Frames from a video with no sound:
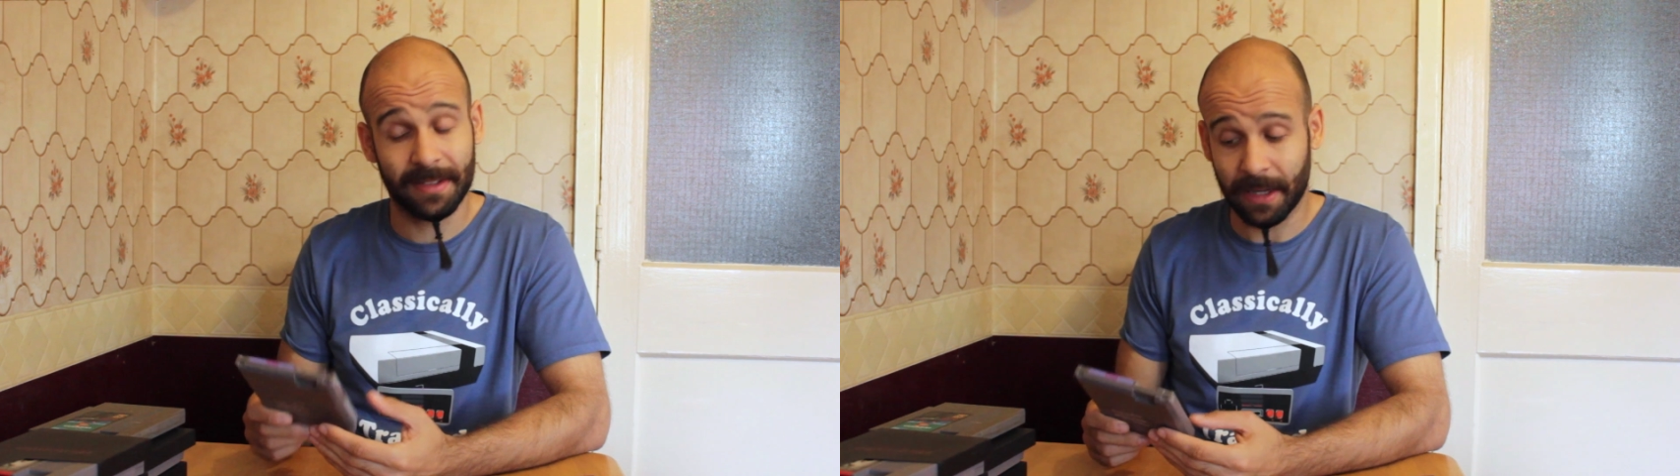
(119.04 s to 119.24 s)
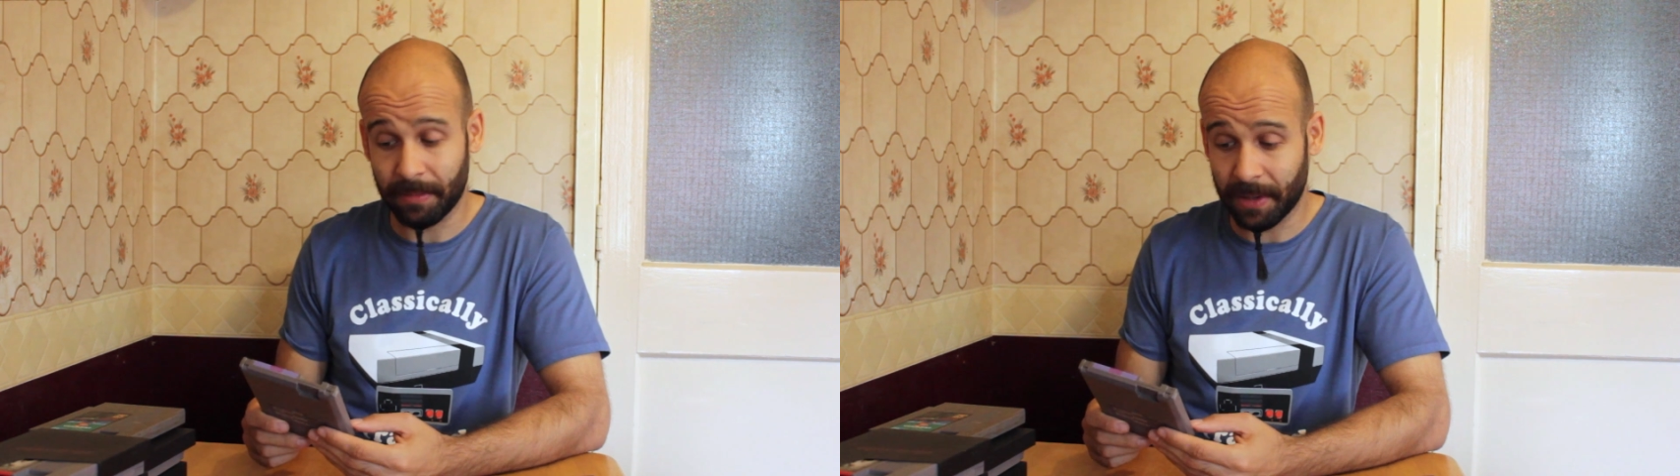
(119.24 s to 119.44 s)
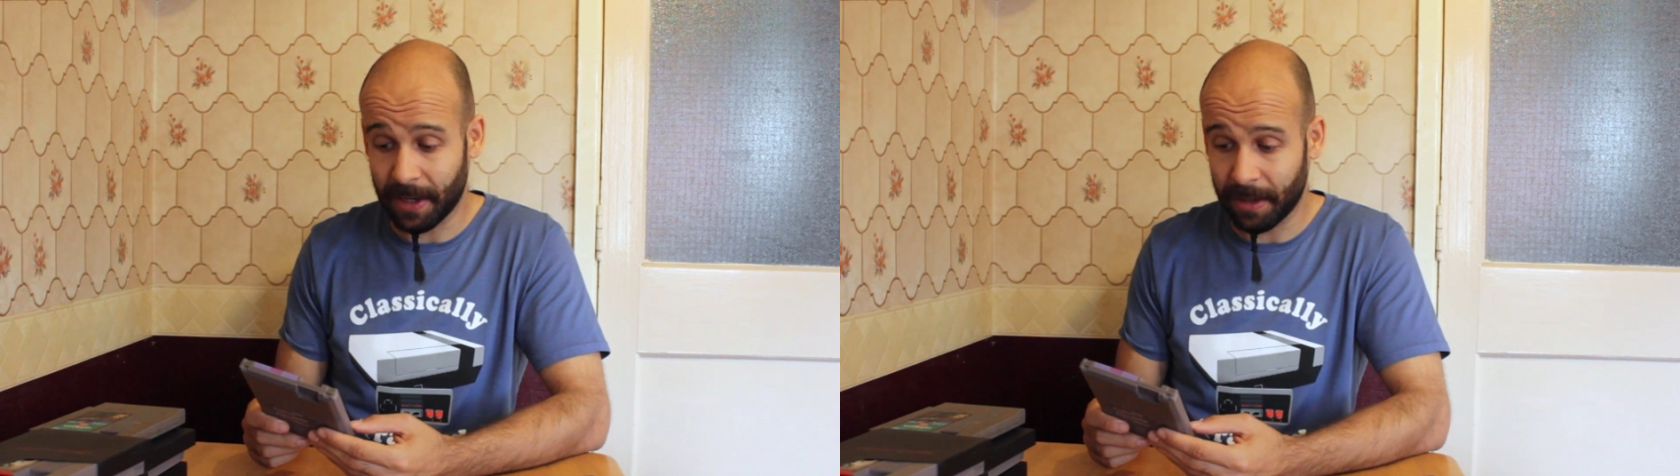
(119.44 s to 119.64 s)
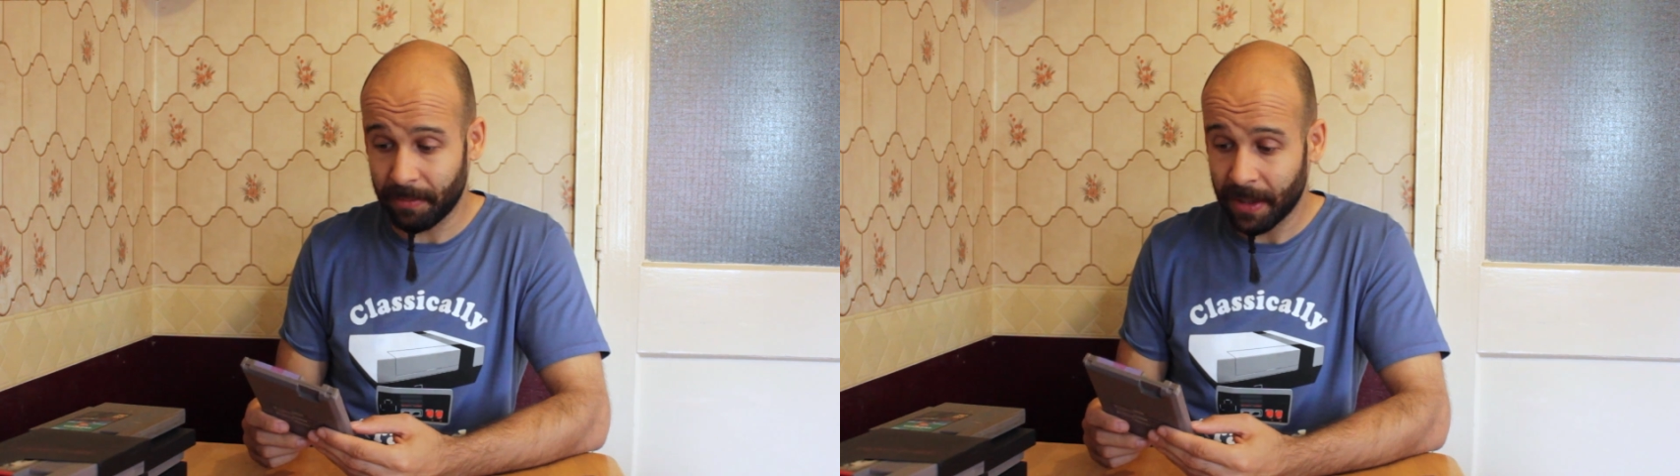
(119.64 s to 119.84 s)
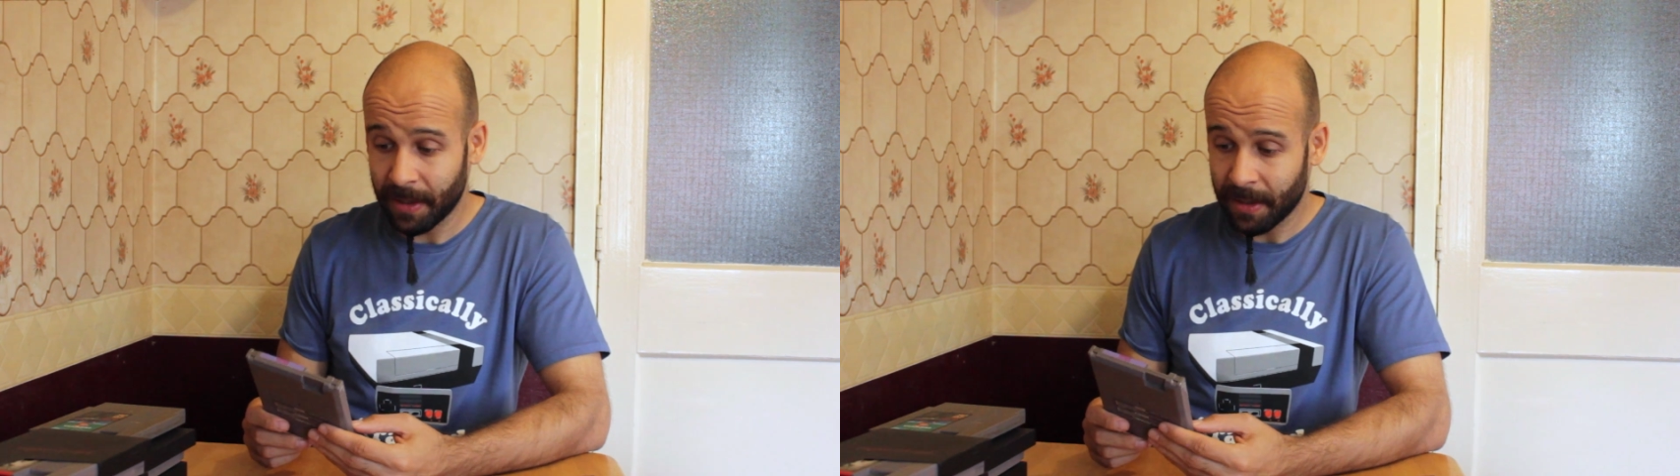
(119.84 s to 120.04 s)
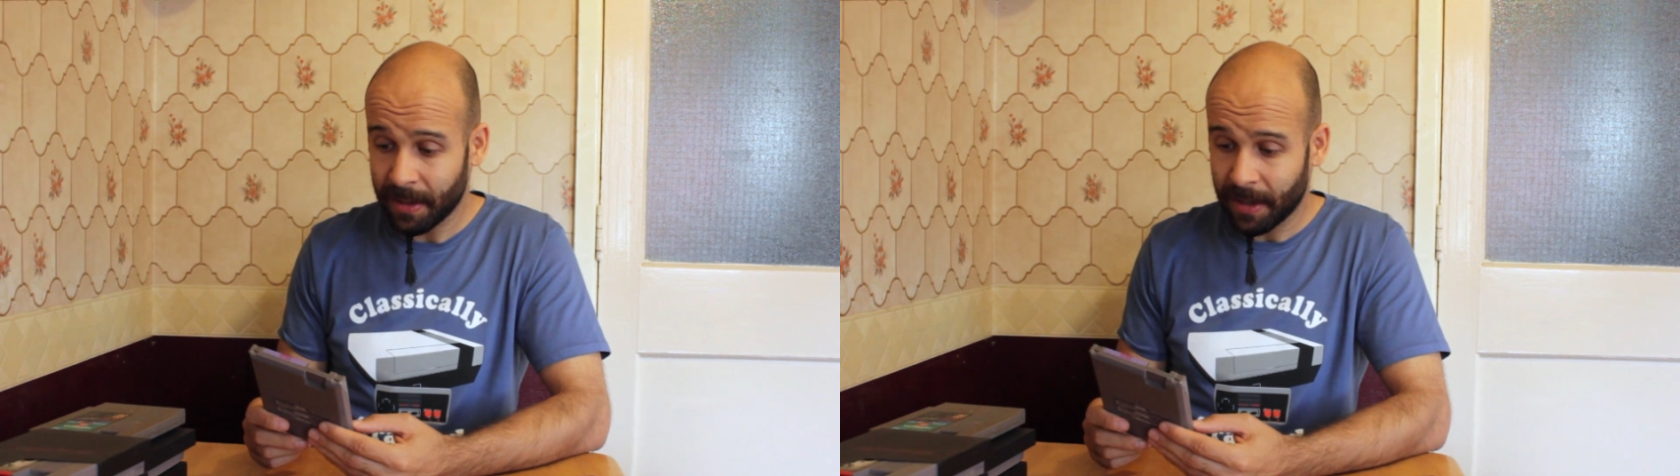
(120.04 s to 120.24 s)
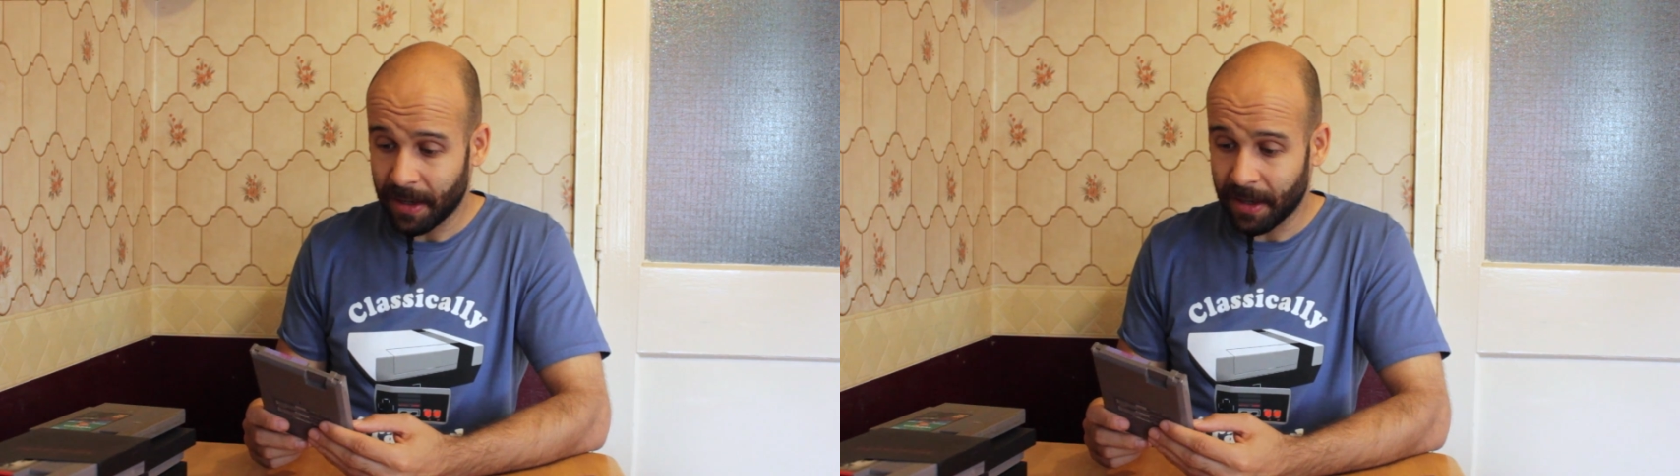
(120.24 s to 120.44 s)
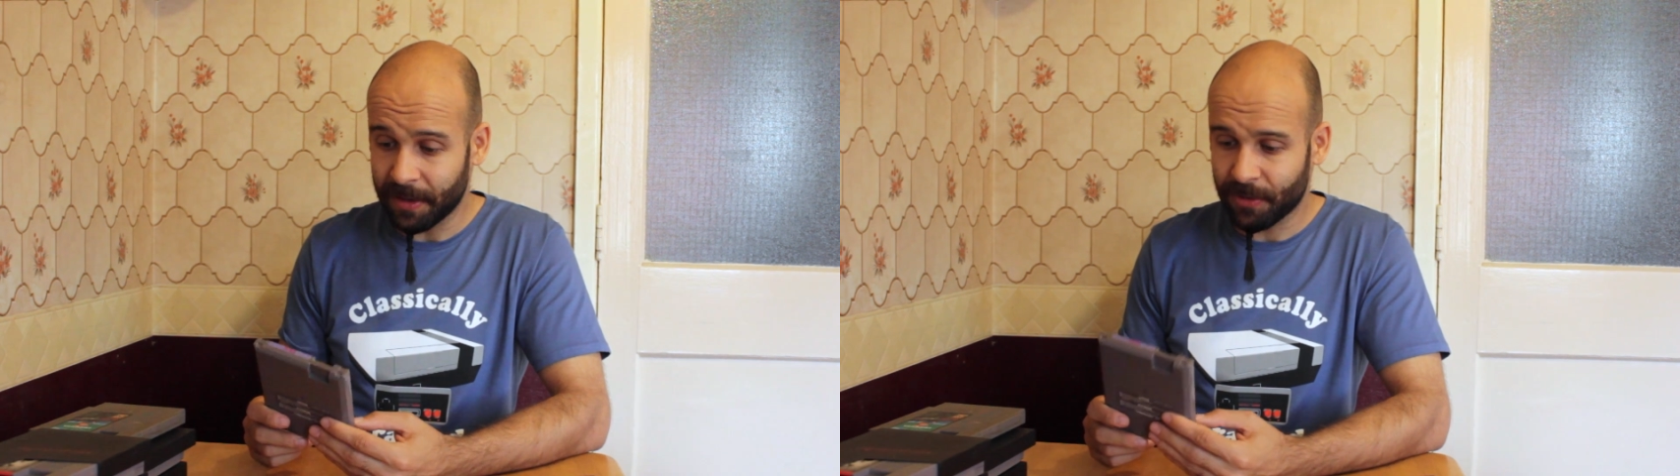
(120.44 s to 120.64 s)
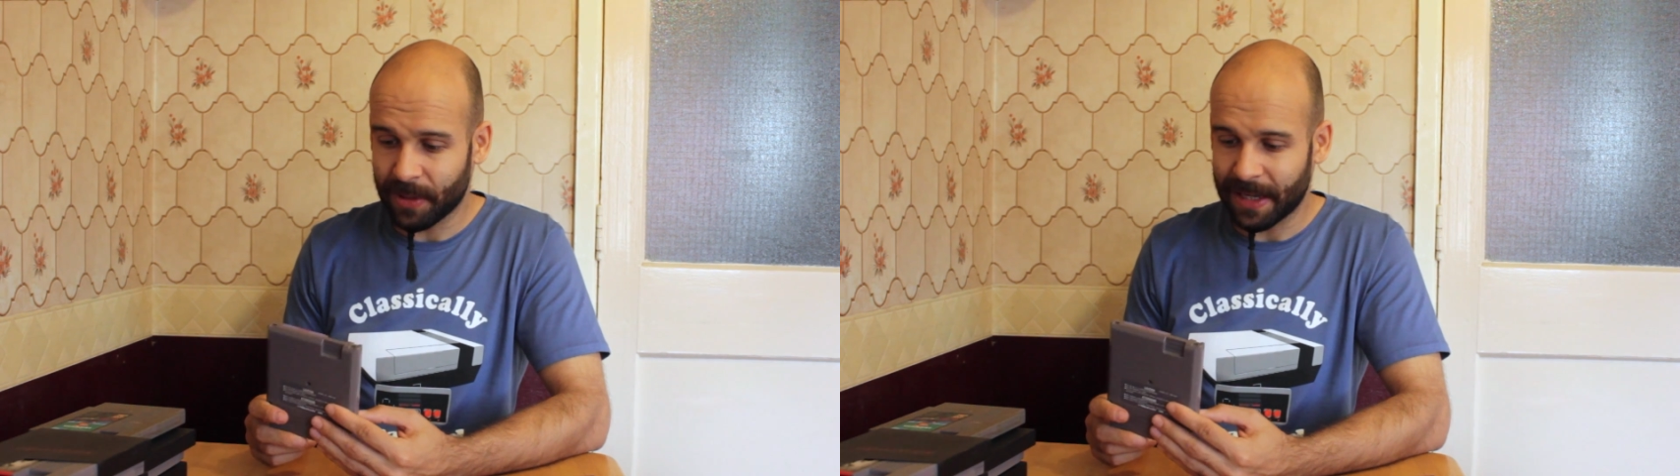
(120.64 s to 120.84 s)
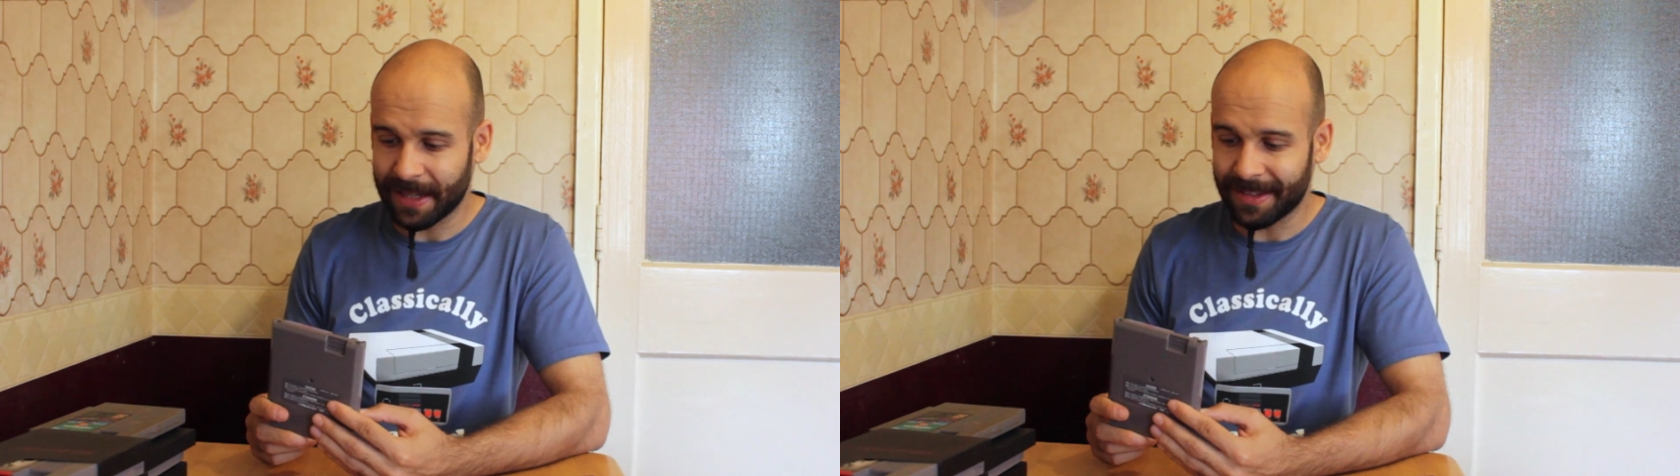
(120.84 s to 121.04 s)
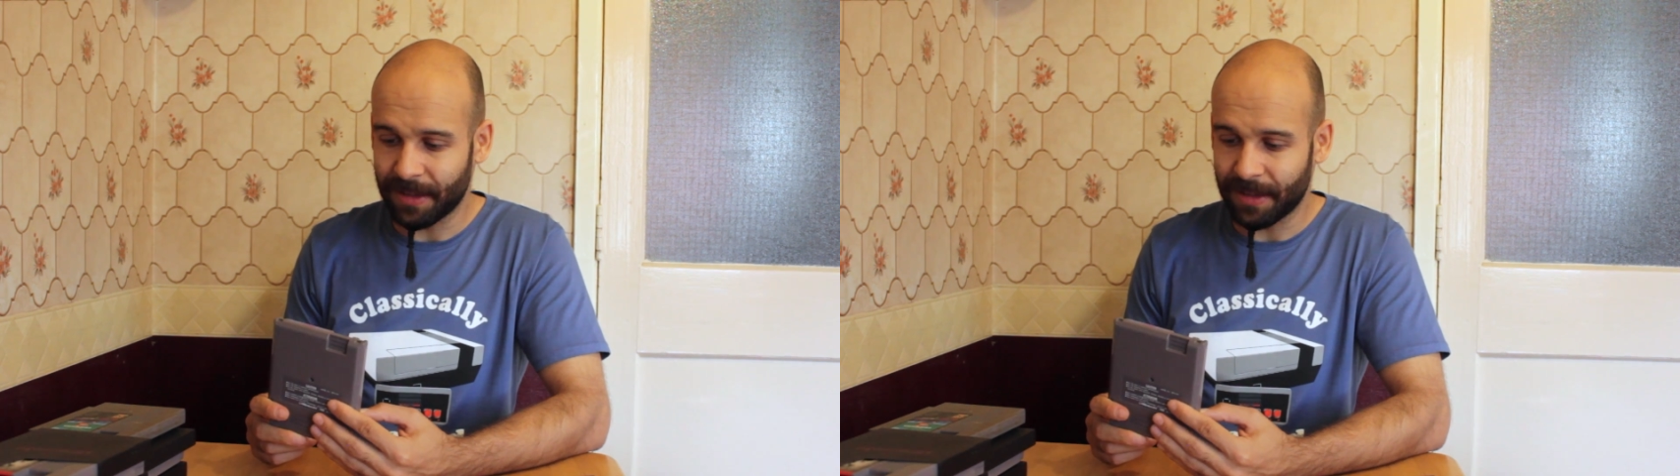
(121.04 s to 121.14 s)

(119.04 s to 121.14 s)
the same game. This one had